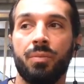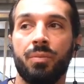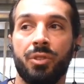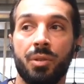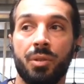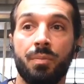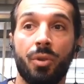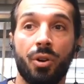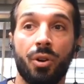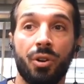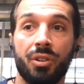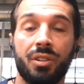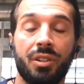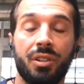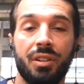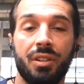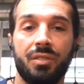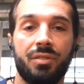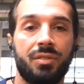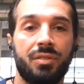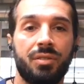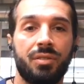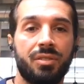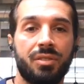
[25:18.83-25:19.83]
market,
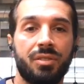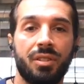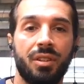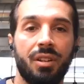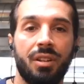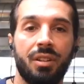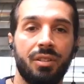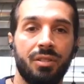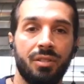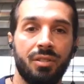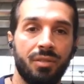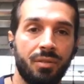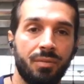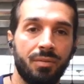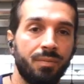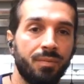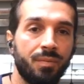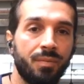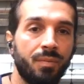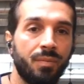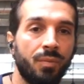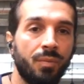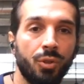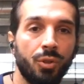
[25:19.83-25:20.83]
to say,
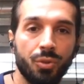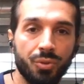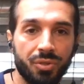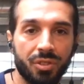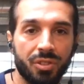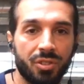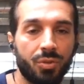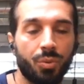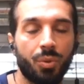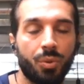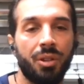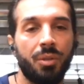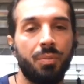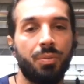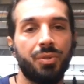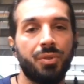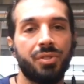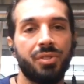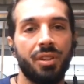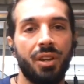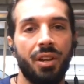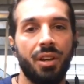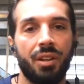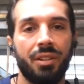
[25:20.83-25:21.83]
loses
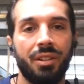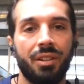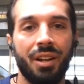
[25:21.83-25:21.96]
20%,